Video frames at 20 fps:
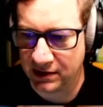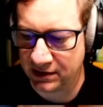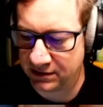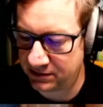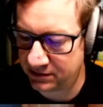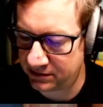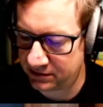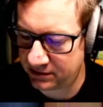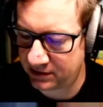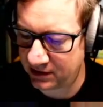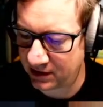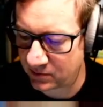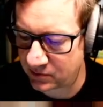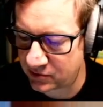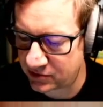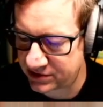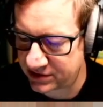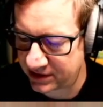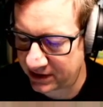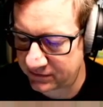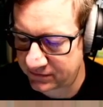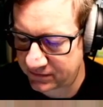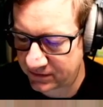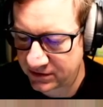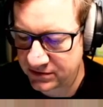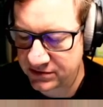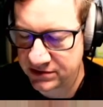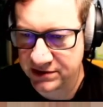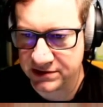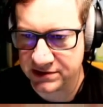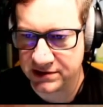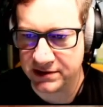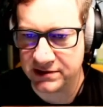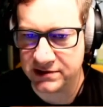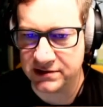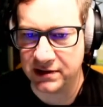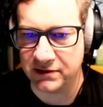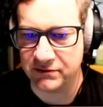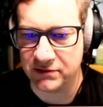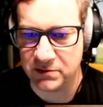And cameras and phones these
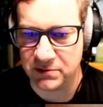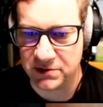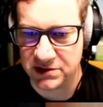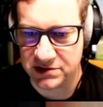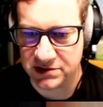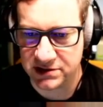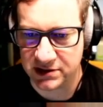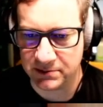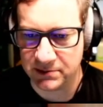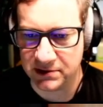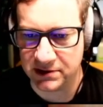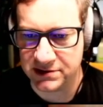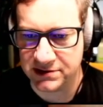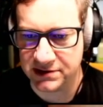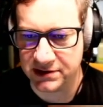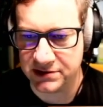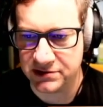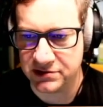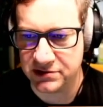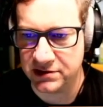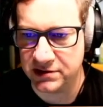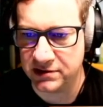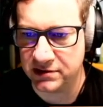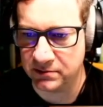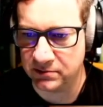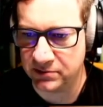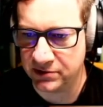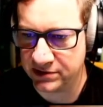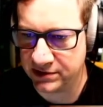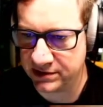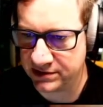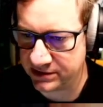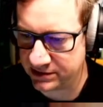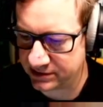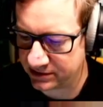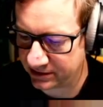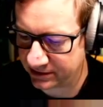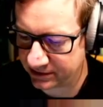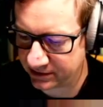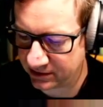days have image stabilization in them, but this
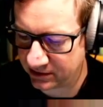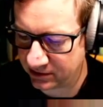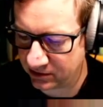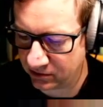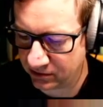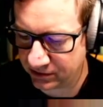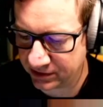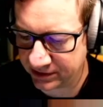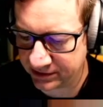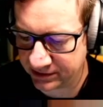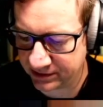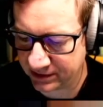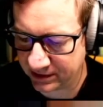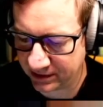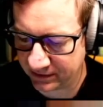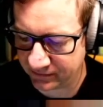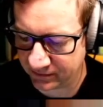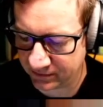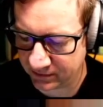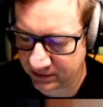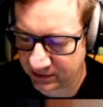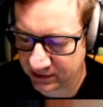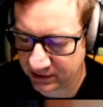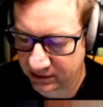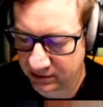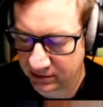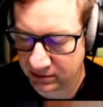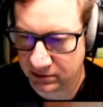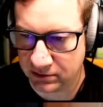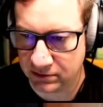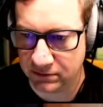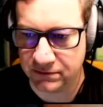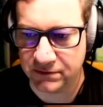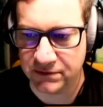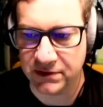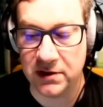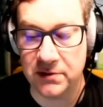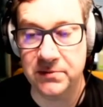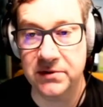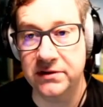is like a whole nother level of
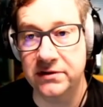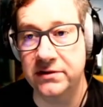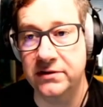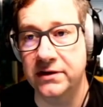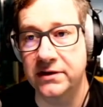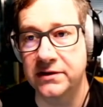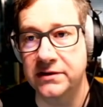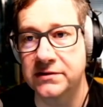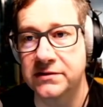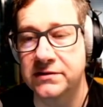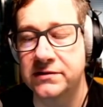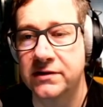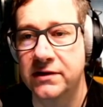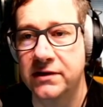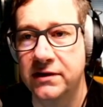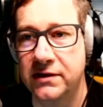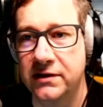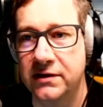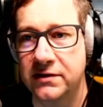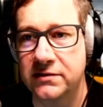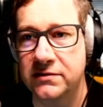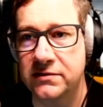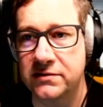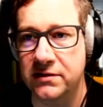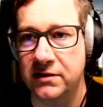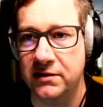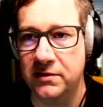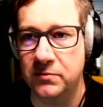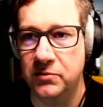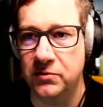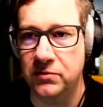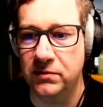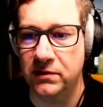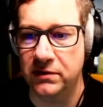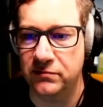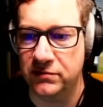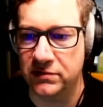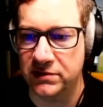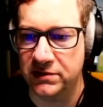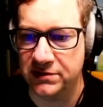keeping things stable
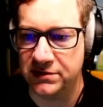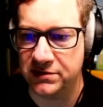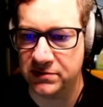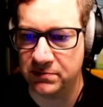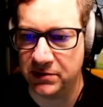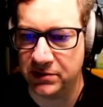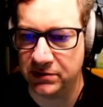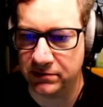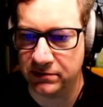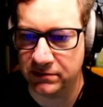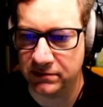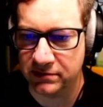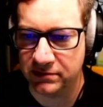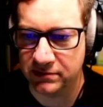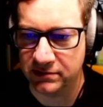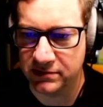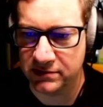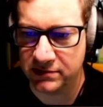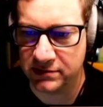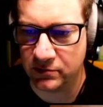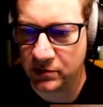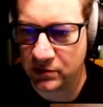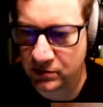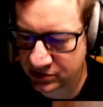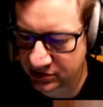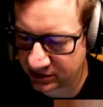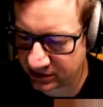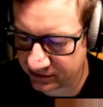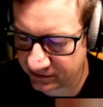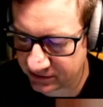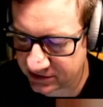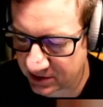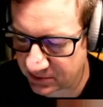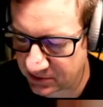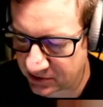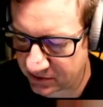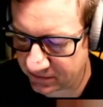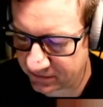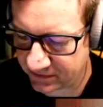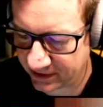and really smooth. So I will show you a
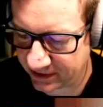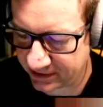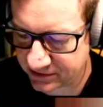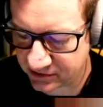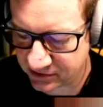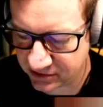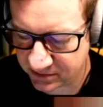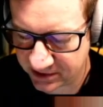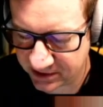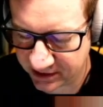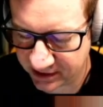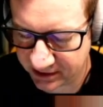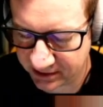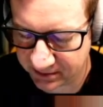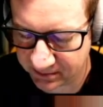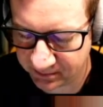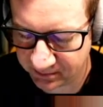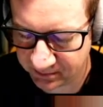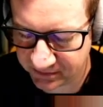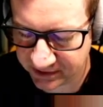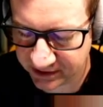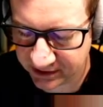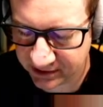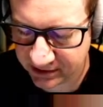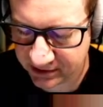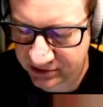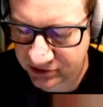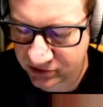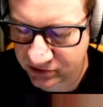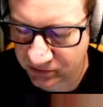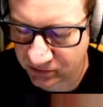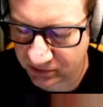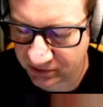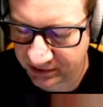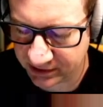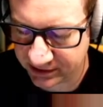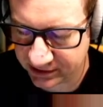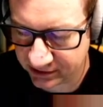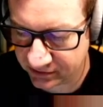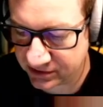demo of that zooming in
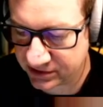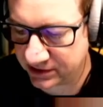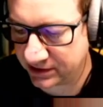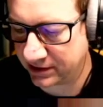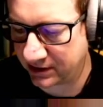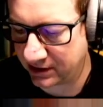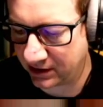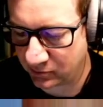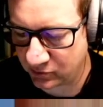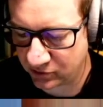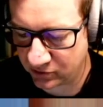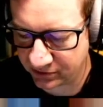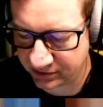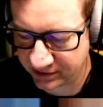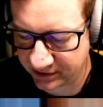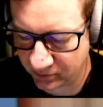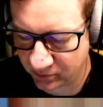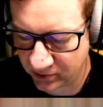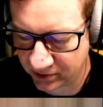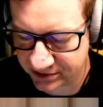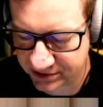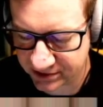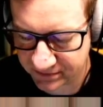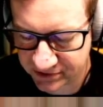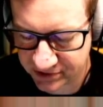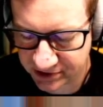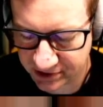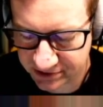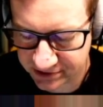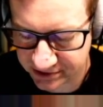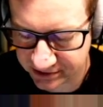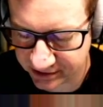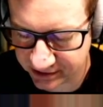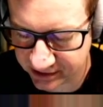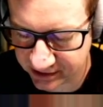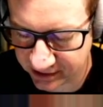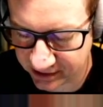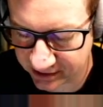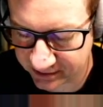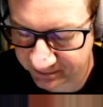shortly using a camera on there once I've showed you the
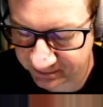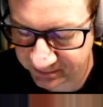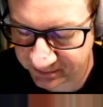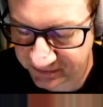kit.